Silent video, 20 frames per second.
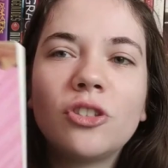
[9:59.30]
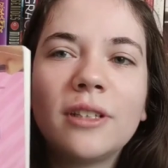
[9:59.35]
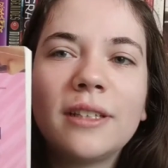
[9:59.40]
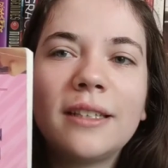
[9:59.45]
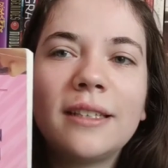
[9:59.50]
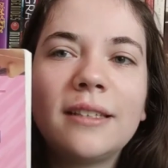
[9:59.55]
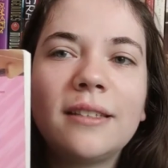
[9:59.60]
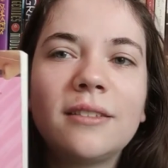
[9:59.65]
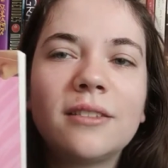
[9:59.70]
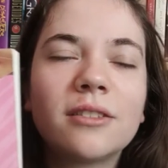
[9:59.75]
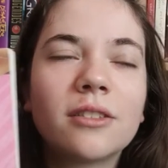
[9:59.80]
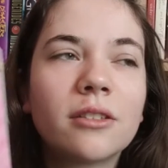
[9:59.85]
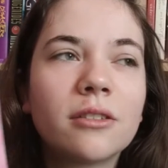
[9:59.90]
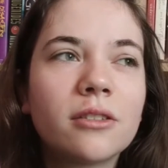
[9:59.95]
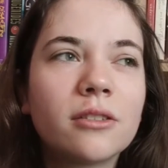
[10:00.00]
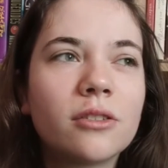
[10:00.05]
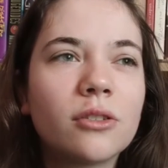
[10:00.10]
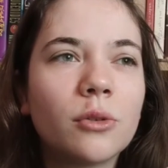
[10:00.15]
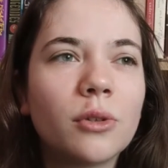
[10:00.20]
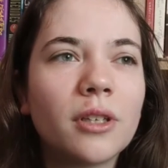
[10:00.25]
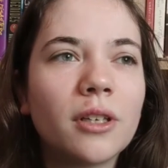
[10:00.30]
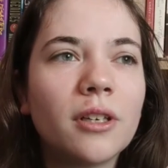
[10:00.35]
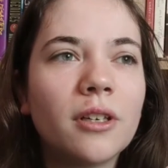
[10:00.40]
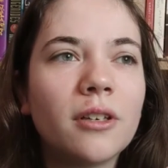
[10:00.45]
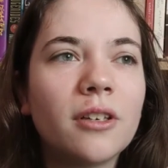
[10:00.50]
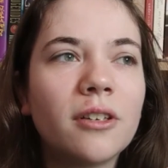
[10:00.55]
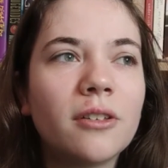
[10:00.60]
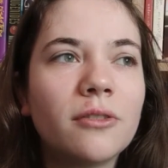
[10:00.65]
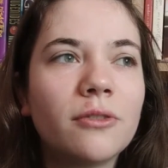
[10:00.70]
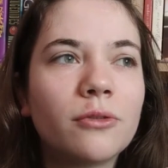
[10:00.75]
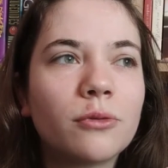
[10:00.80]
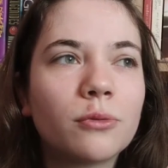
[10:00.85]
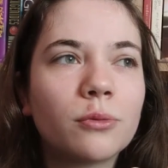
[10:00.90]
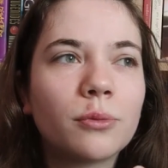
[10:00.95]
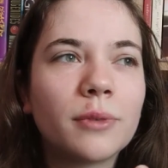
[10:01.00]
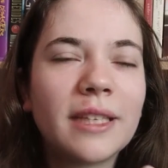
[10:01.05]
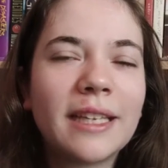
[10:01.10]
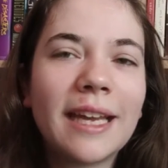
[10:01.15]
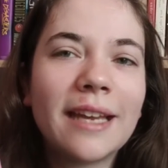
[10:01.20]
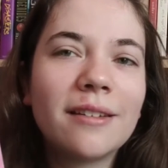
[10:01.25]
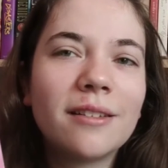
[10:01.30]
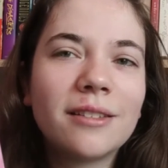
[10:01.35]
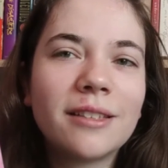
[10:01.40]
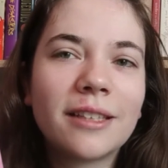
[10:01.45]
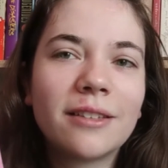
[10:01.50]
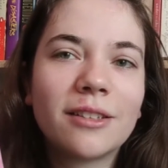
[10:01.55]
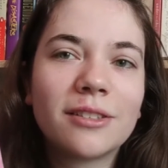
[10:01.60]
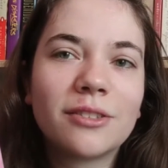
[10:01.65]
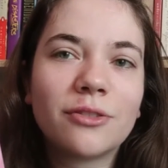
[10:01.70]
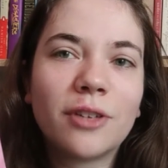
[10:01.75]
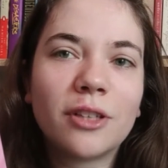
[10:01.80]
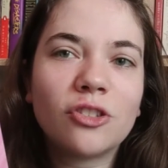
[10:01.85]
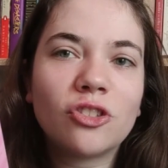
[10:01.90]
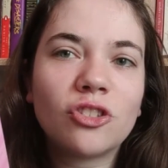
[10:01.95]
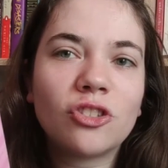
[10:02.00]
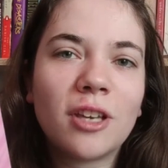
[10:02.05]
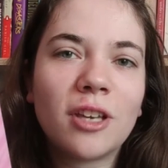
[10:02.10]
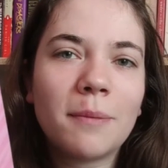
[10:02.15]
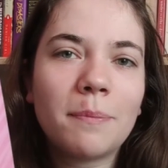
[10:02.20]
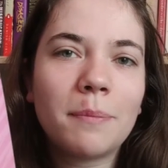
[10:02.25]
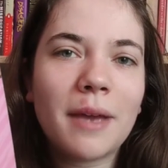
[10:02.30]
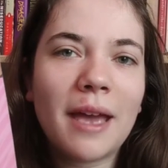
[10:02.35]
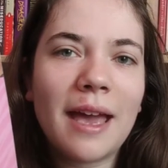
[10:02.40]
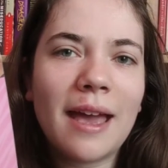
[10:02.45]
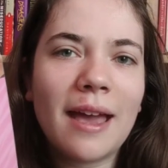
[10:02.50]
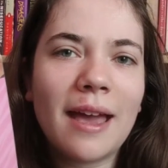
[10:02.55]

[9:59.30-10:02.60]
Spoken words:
So she's sort of rekindling this friendship